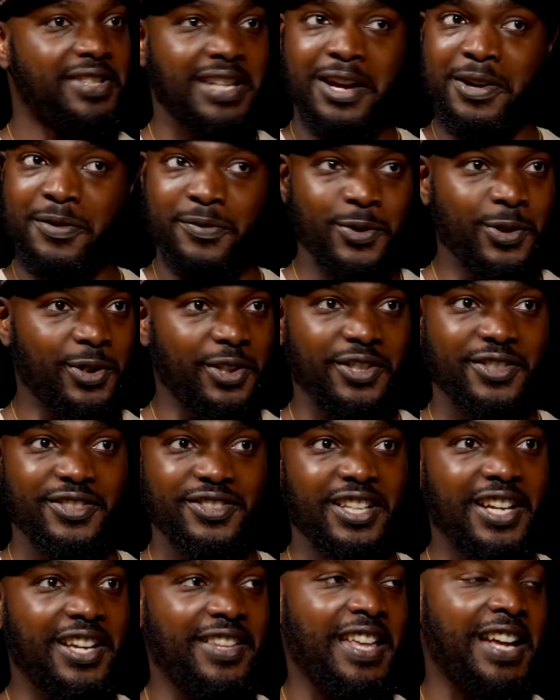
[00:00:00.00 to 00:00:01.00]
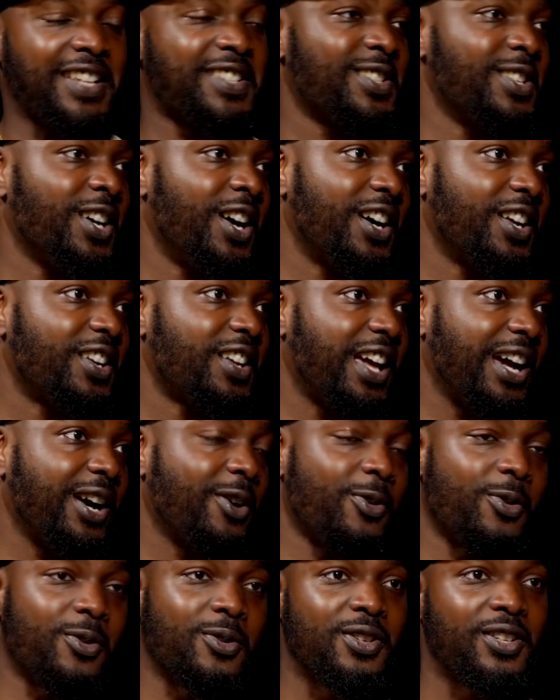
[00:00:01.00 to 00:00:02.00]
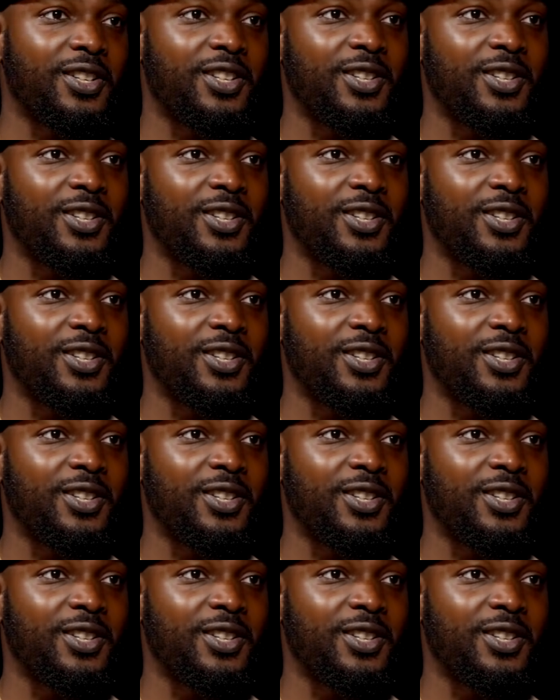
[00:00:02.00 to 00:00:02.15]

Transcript: was out of order. Like that's not how.